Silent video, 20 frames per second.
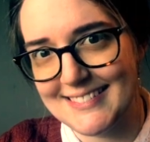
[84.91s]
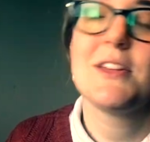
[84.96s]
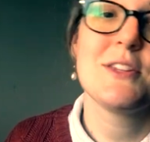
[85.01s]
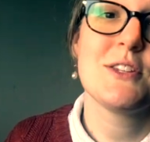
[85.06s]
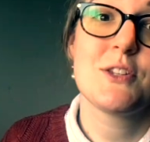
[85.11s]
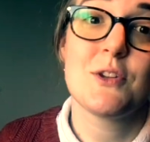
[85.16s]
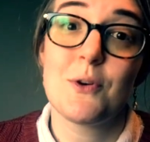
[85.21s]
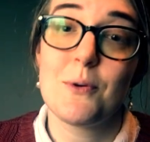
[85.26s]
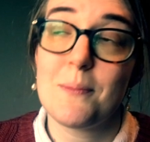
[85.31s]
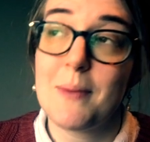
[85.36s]

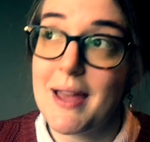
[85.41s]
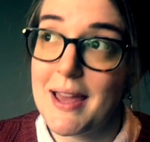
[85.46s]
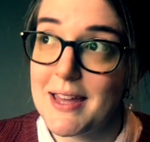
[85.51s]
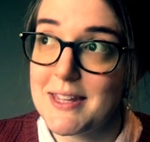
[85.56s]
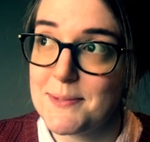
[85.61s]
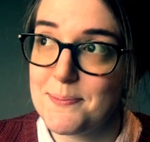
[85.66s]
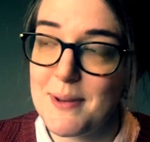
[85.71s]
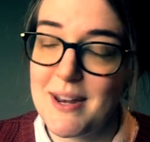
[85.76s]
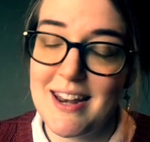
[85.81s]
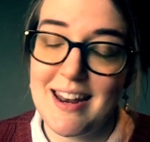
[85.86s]
So my
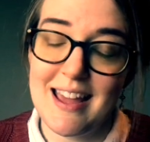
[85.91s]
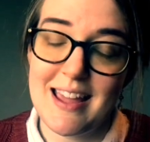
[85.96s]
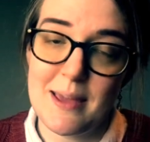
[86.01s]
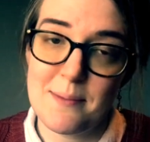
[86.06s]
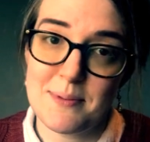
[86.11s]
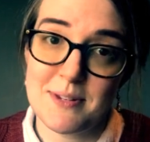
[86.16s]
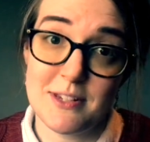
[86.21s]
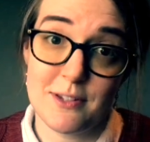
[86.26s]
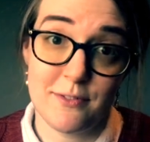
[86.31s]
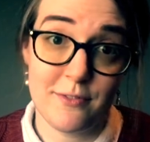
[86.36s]
husband and I,
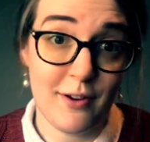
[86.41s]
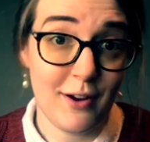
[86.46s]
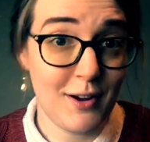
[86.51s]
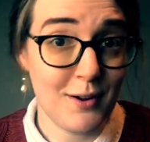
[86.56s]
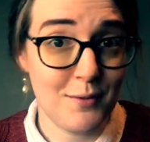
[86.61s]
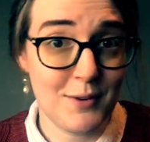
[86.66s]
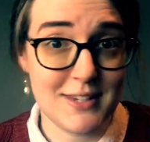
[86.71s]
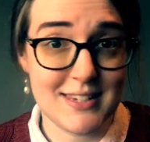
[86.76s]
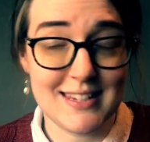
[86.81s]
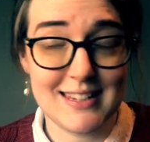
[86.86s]
up until very
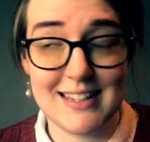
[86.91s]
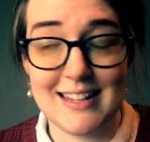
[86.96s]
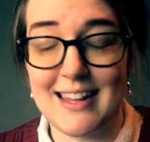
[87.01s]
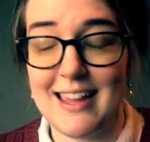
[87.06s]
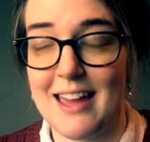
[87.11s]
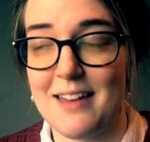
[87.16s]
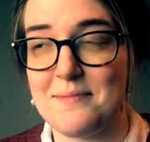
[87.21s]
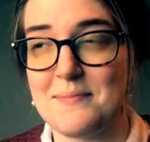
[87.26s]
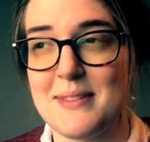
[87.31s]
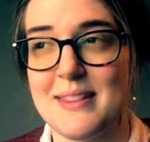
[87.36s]
recently,
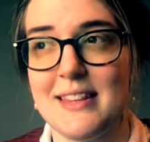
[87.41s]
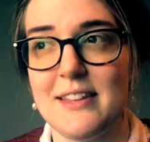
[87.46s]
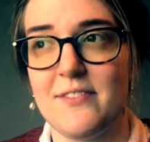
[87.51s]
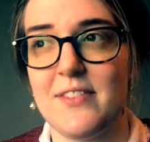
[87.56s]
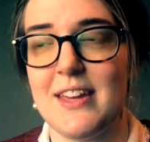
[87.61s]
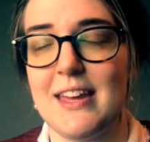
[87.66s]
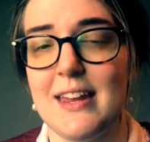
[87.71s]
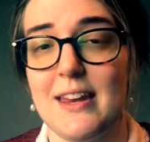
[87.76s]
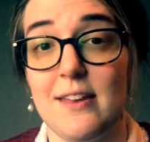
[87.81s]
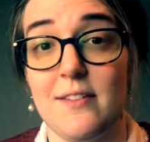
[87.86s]
have been
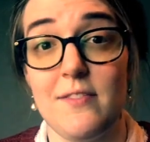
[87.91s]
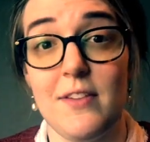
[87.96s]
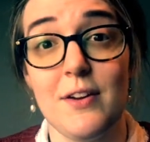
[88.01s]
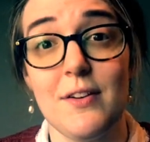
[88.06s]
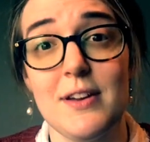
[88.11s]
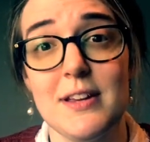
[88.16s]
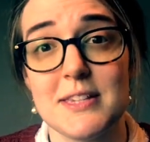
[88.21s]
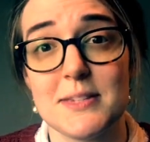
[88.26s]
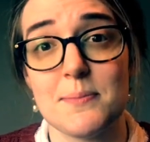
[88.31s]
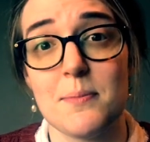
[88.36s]
living in a
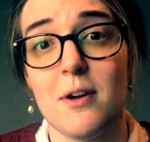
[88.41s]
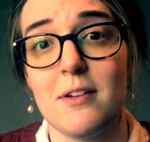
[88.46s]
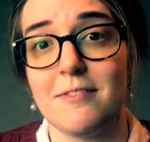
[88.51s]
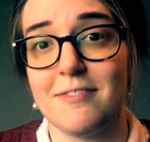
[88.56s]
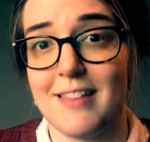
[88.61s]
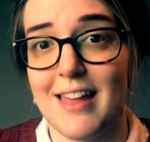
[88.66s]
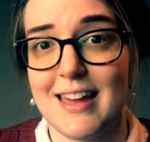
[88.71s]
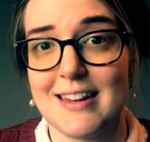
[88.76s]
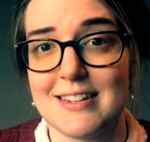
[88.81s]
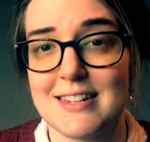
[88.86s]
very small
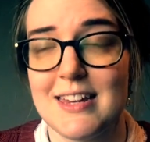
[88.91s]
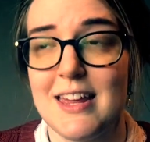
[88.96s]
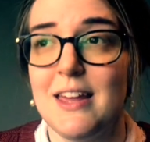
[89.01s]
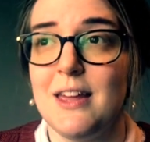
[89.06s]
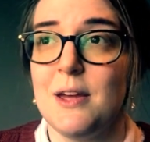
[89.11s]
flat